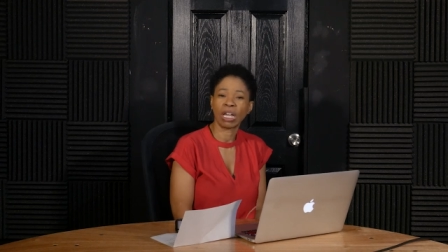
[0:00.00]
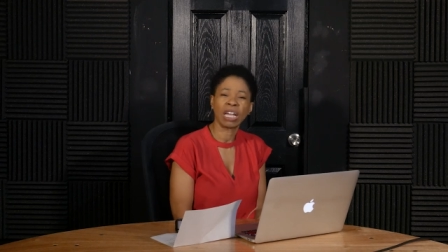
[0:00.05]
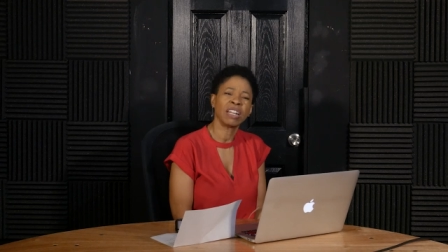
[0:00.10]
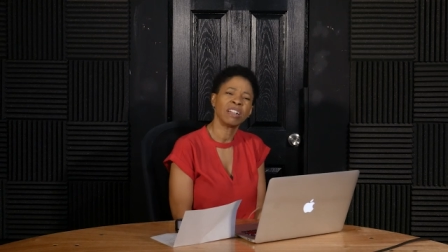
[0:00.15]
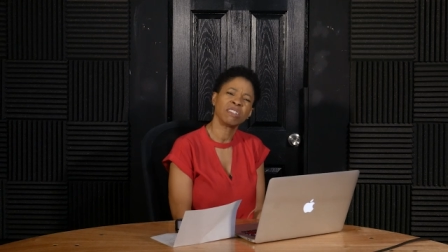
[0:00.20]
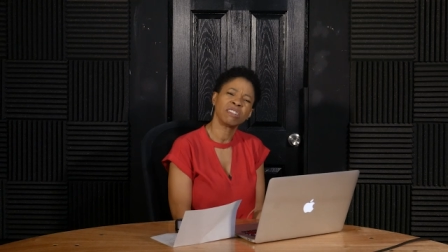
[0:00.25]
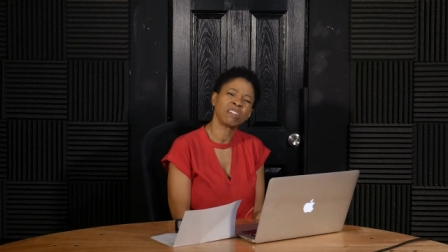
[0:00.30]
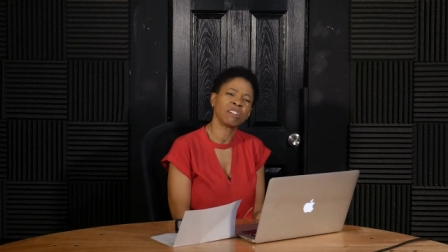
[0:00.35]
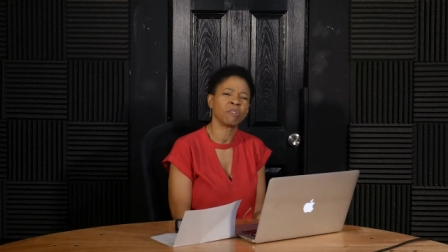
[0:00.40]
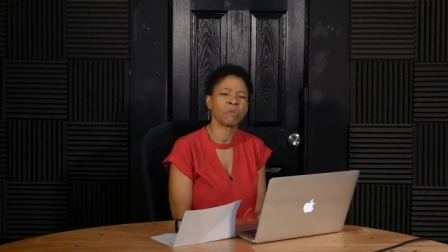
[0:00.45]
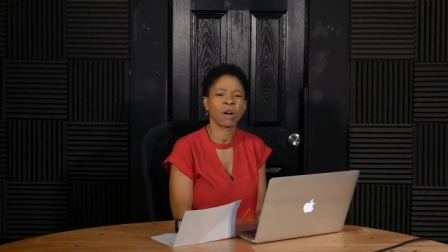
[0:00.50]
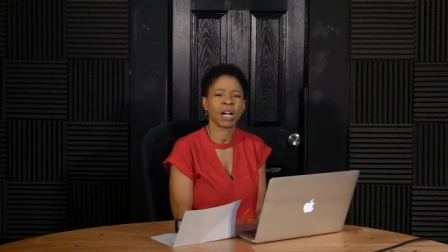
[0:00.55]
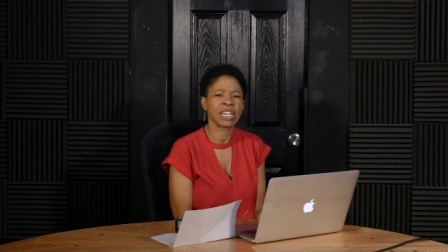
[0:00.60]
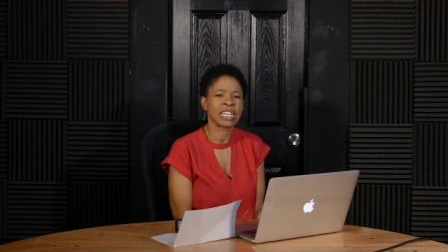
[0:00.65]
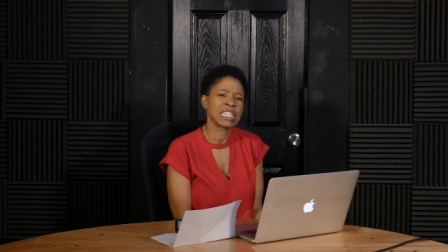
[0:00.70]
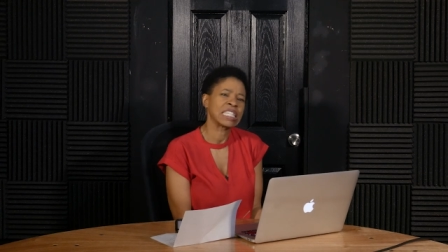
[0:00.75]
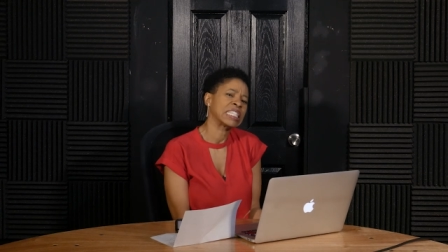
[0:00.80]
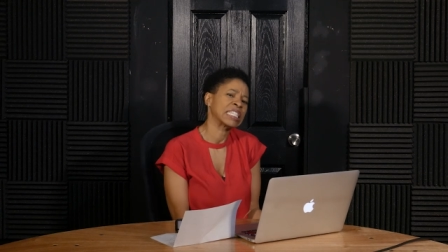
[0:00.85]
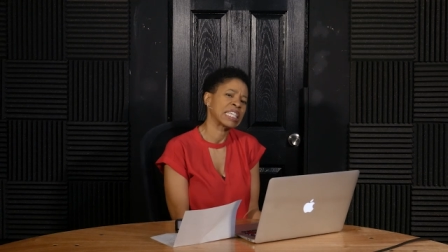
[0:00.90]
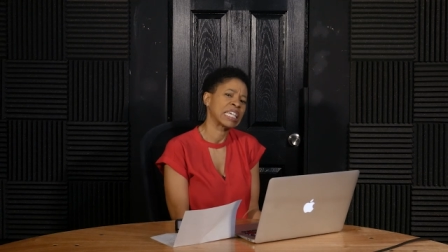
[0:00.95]
I don't know why
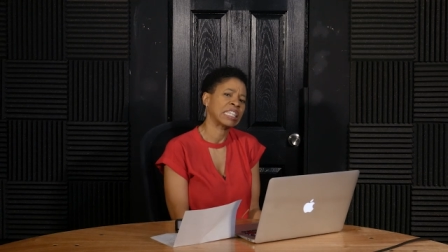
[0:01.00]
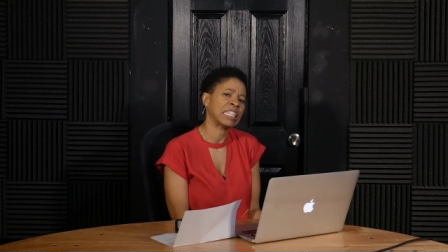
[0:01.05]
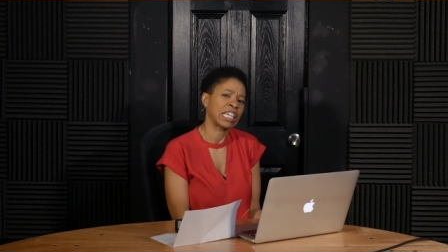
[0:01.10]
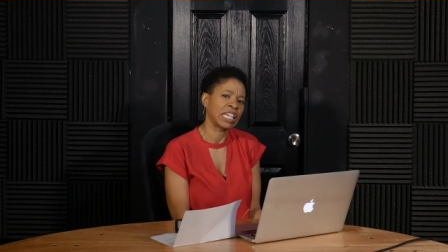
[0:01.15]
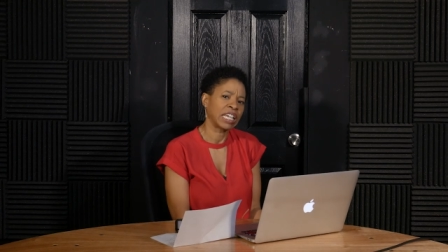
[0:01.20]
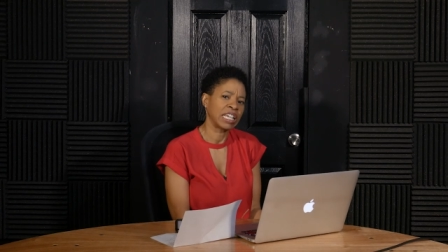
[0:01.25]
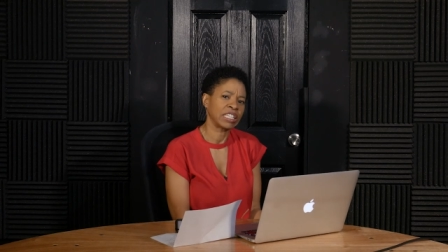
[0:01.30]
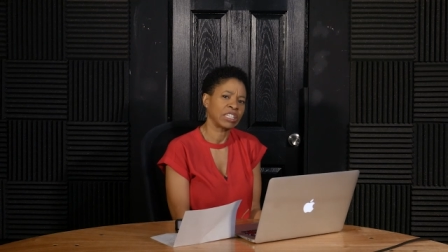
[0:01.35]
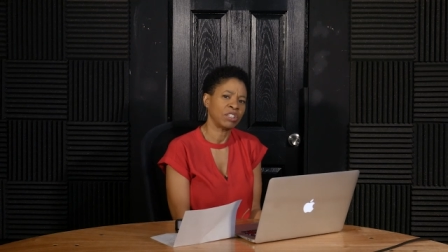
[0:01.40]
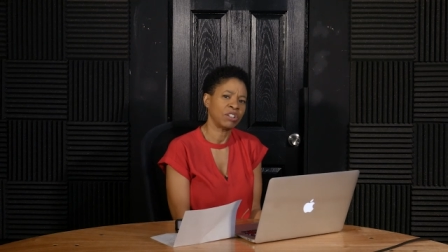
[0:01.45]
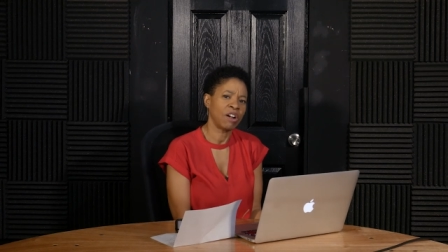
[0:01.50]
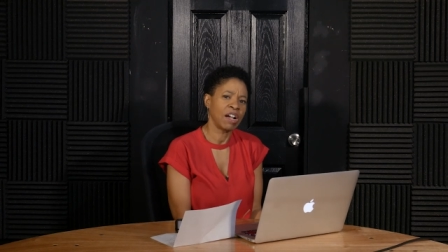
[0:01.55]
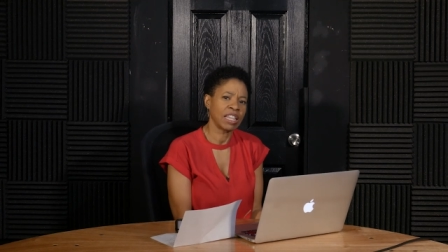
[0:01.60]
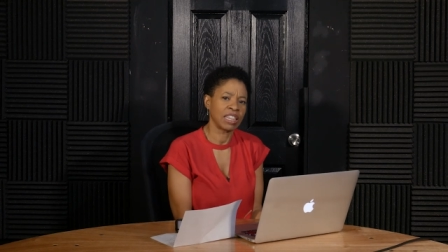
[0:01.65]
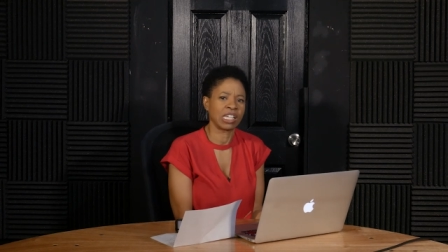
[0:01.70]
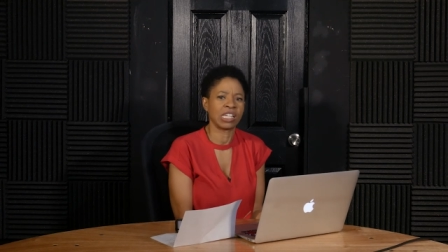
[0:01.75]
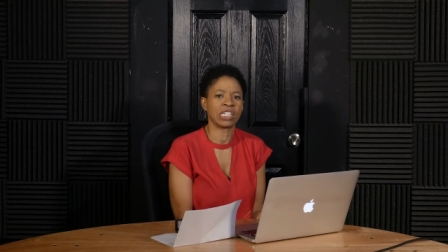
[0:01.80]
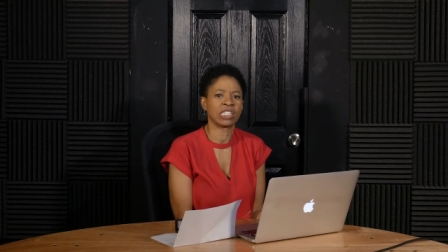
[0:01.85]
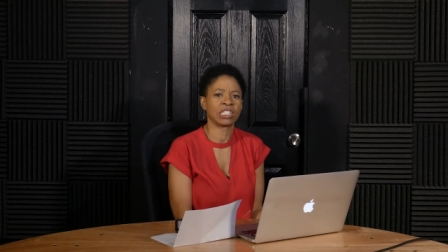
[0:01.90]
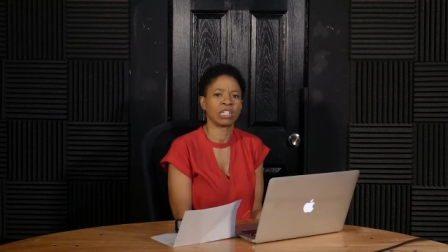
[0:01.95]
he said that. You know, I
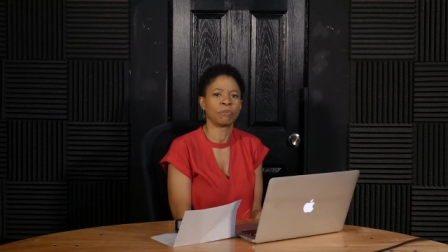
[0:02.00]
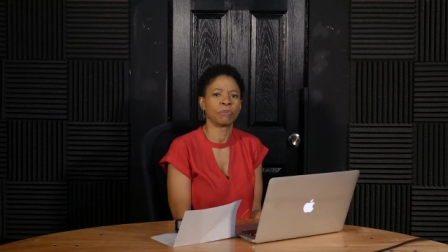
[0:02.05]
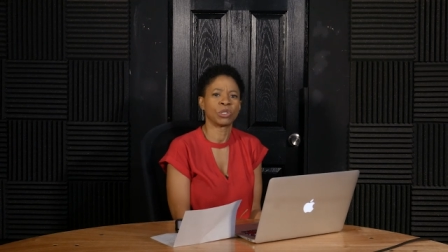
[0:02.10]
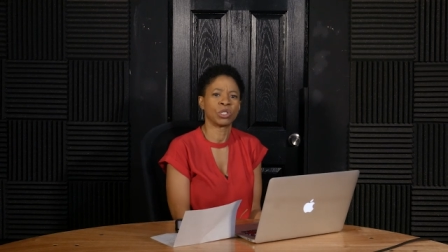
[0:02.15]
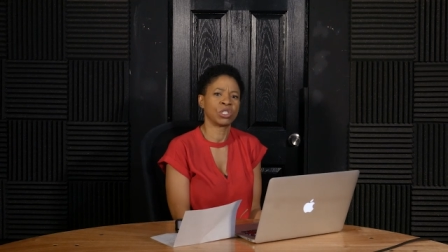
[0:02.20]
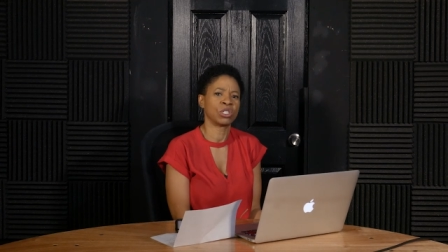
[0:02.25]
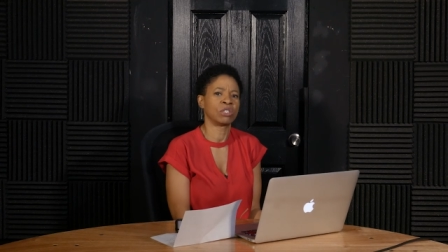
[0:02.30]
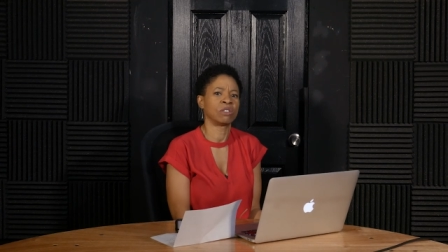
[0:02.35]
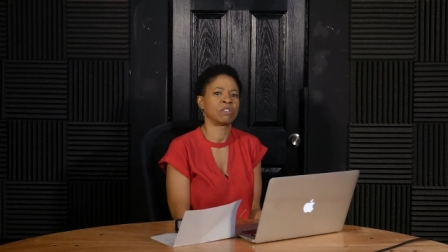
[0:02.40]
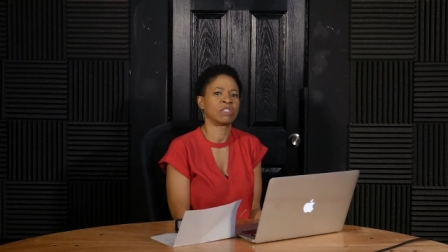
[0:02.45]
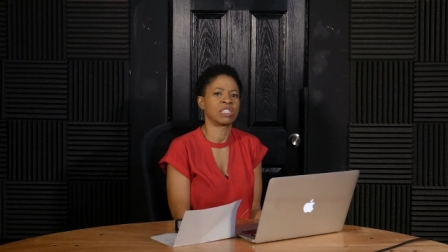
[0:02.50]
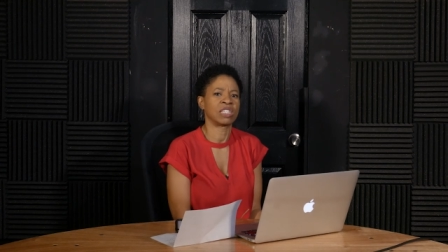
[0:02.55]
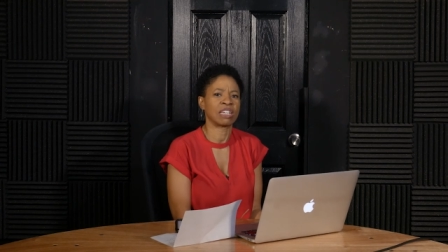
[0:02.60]
like jumper suits,